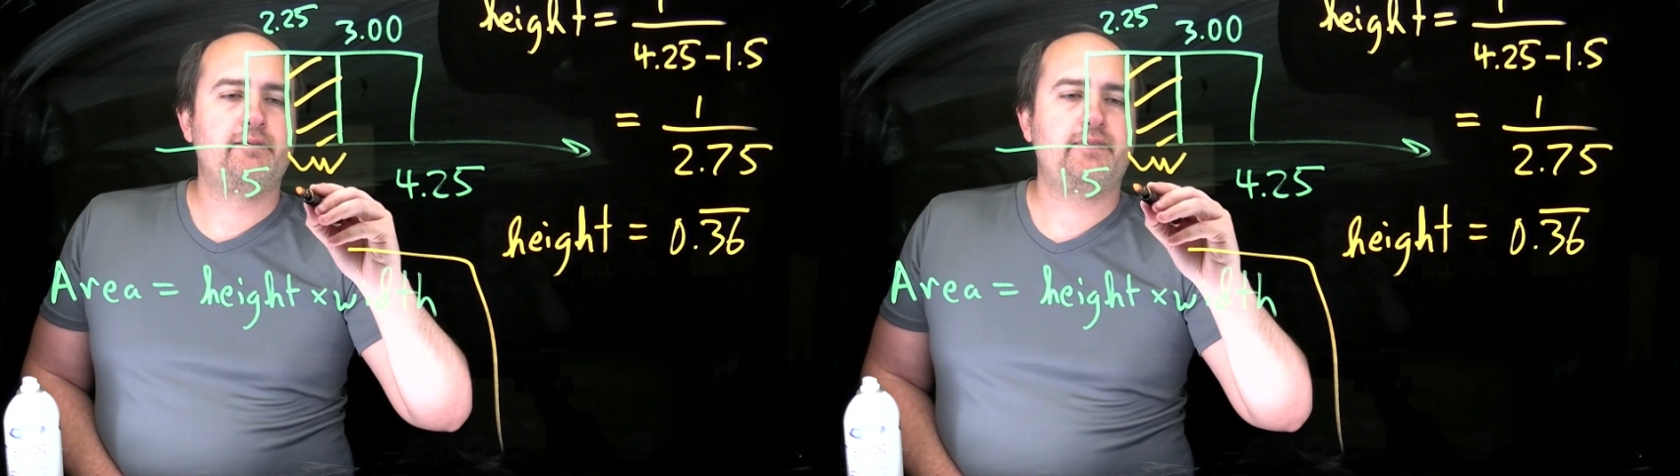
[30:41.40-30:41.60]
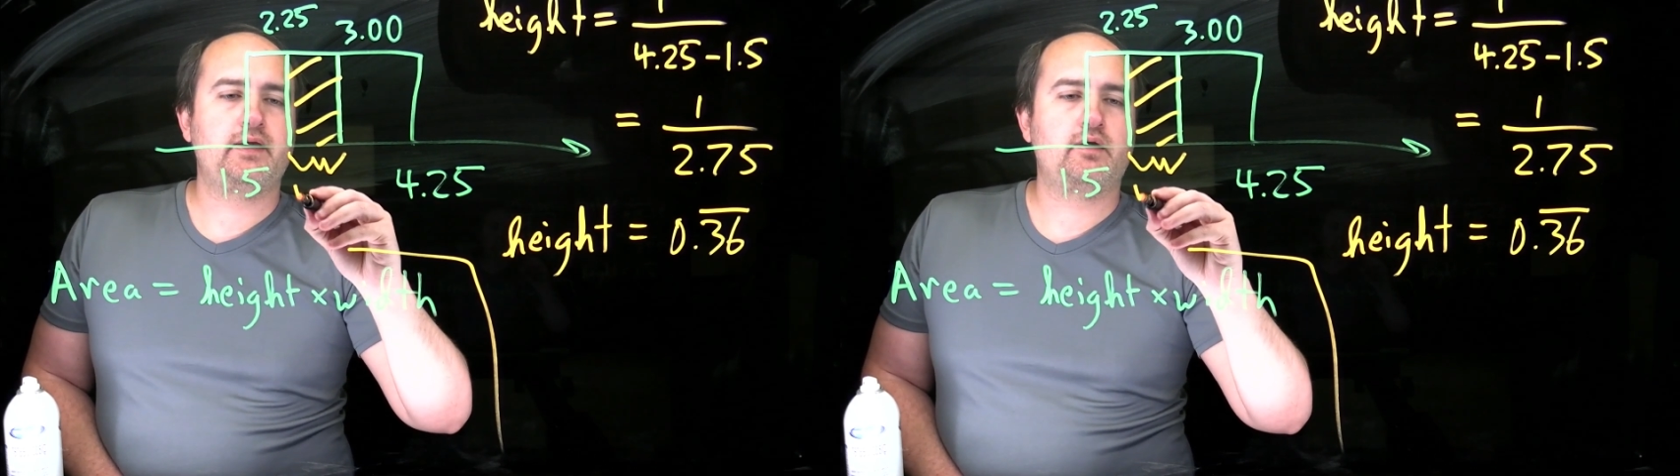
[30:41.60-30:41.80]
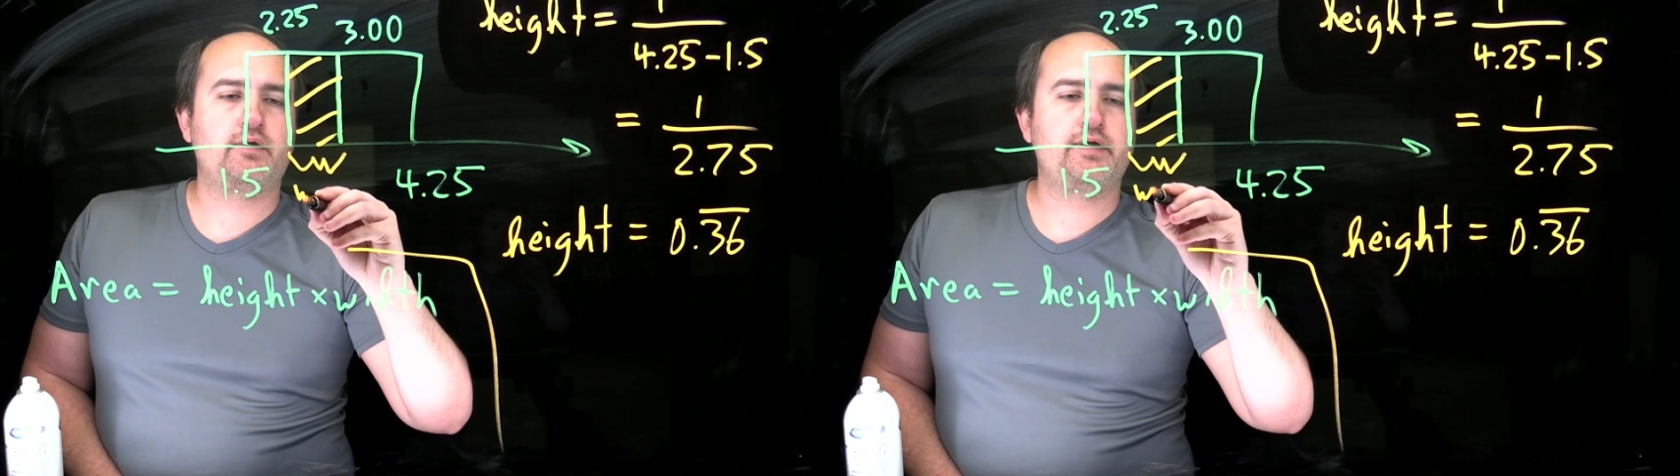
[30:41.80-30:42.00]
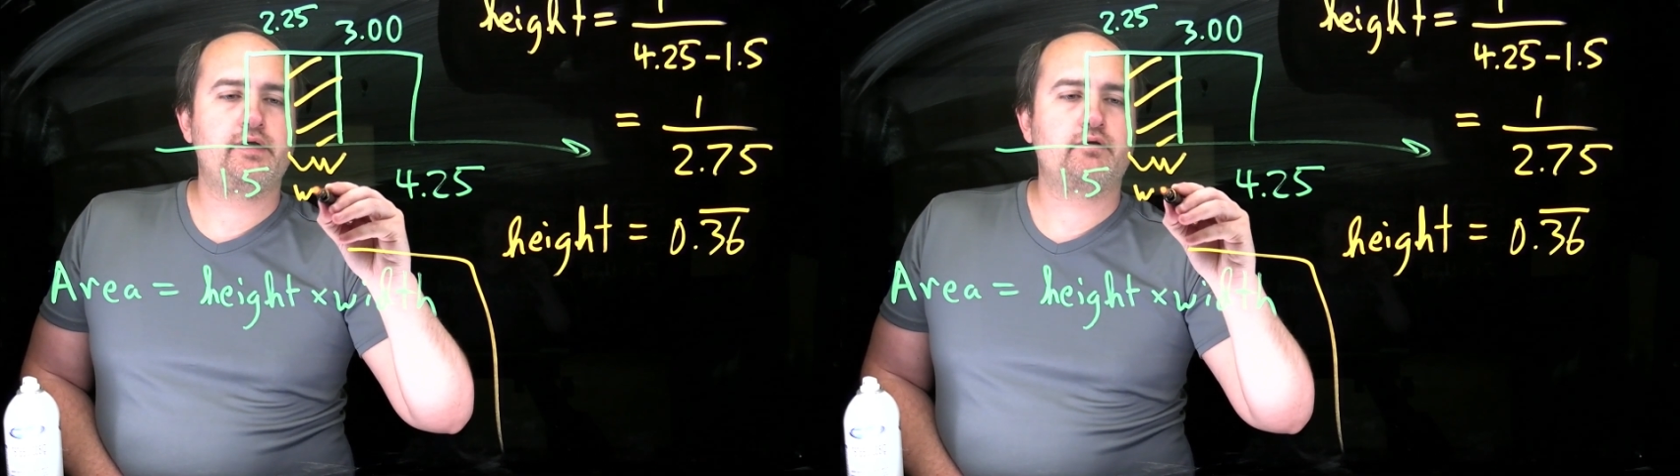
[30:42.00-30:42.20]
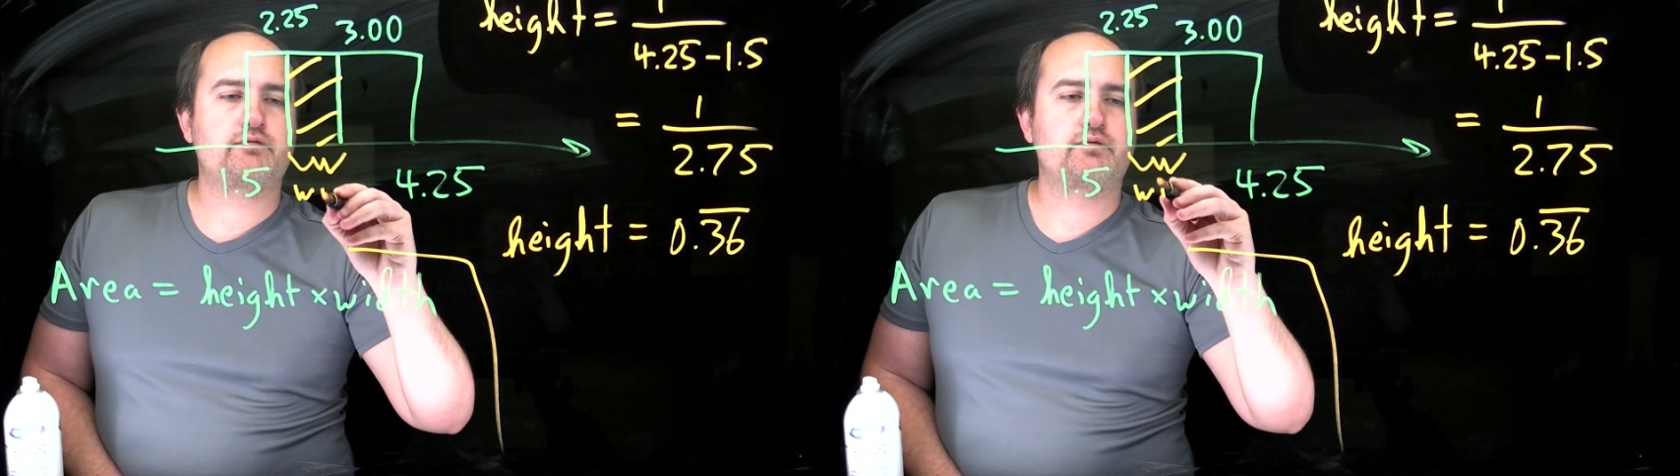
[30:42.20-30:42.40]
the area
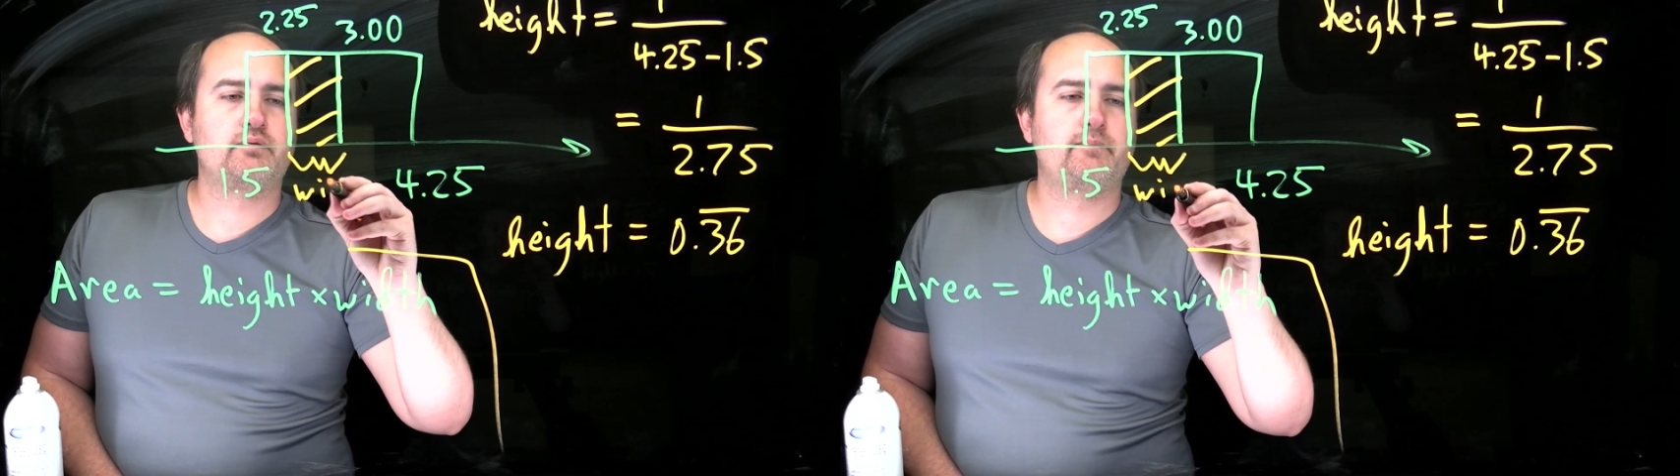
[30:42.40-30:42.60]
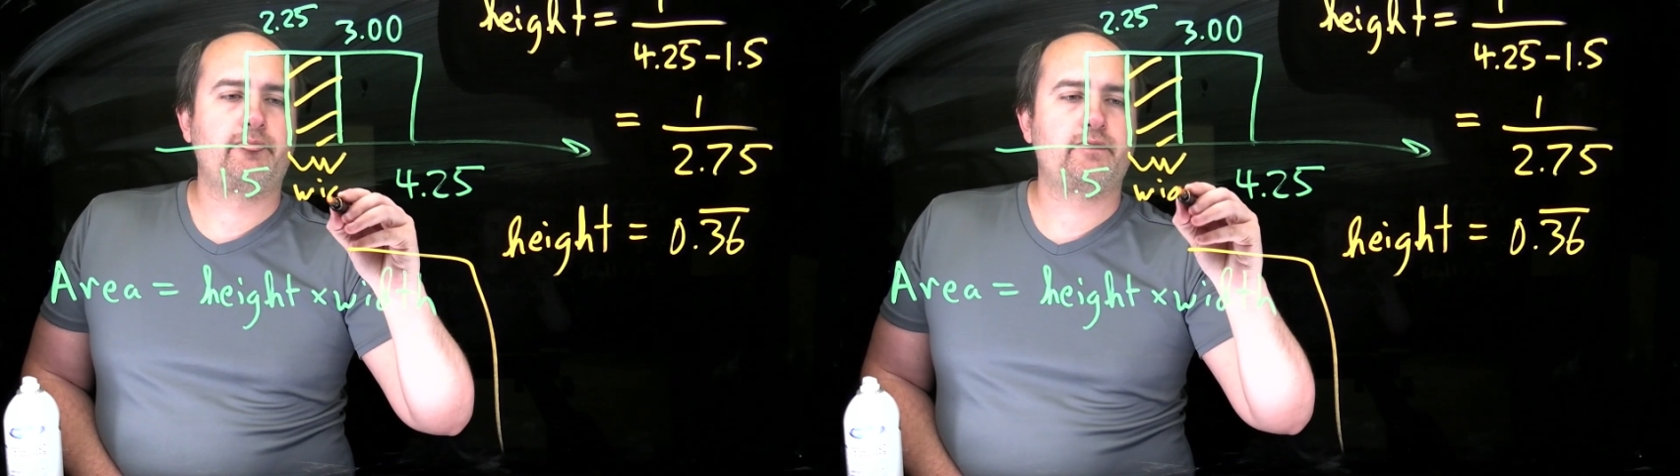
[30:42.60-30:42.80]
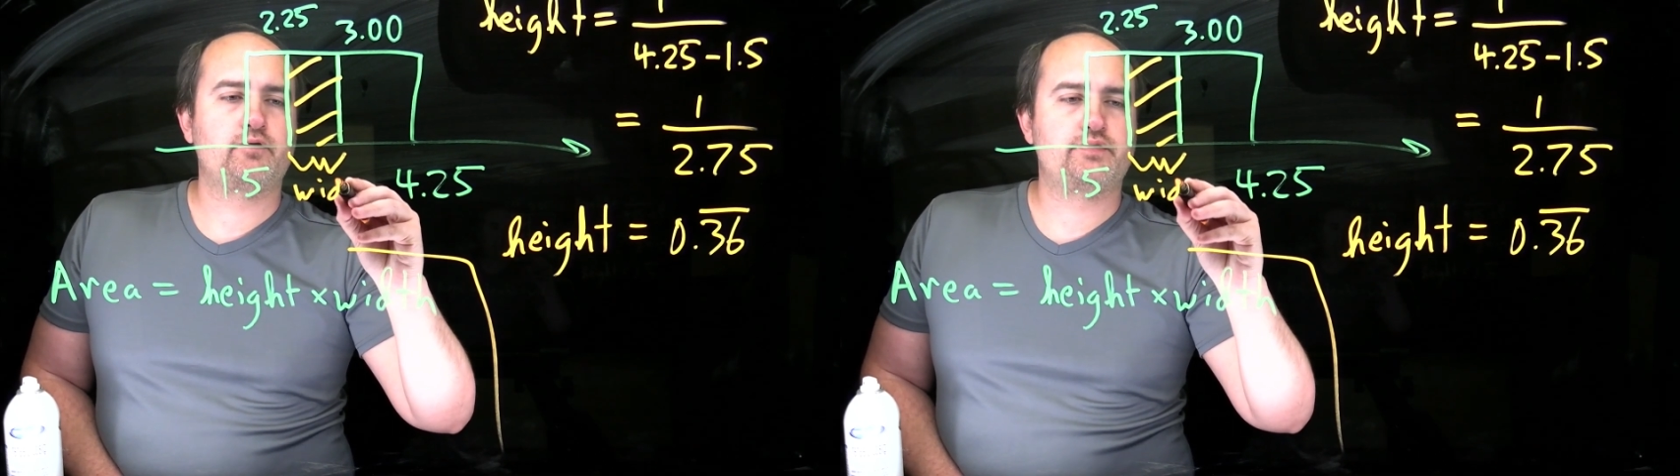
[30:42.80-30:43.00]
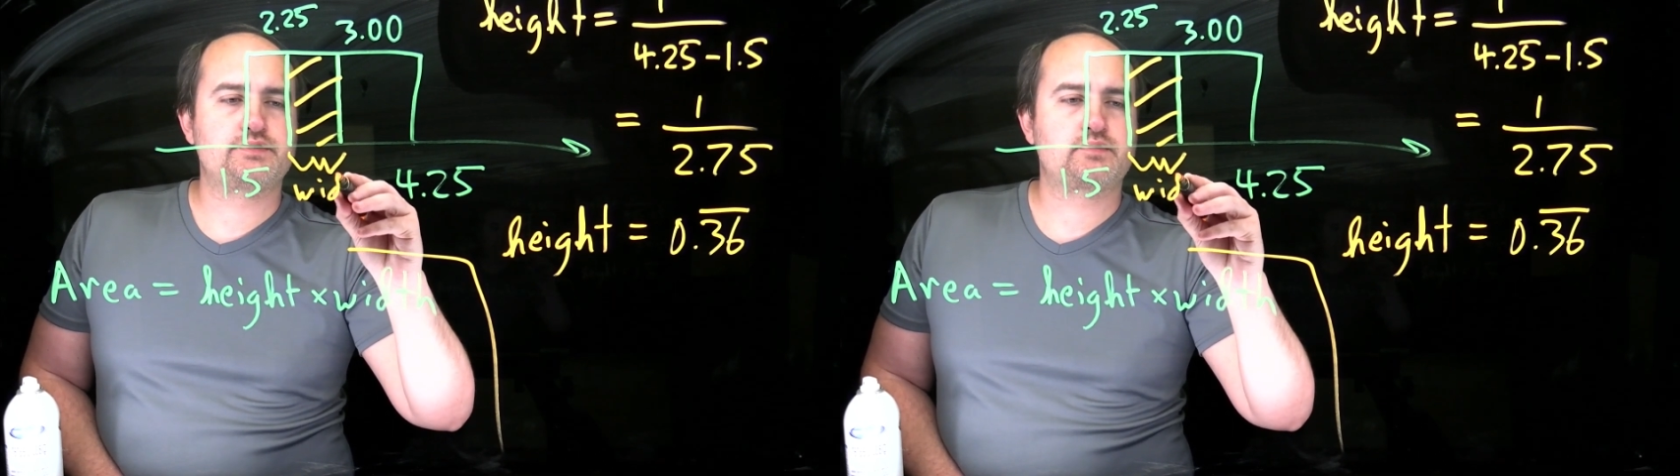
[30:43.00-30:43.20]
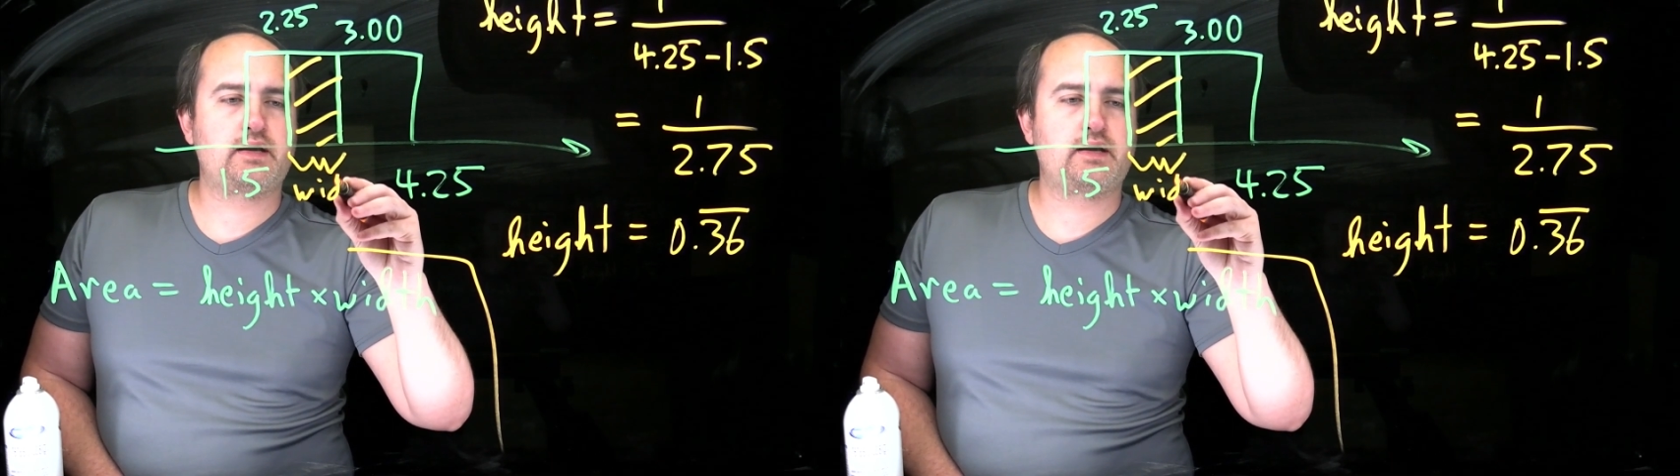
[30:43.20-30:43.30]
of. So this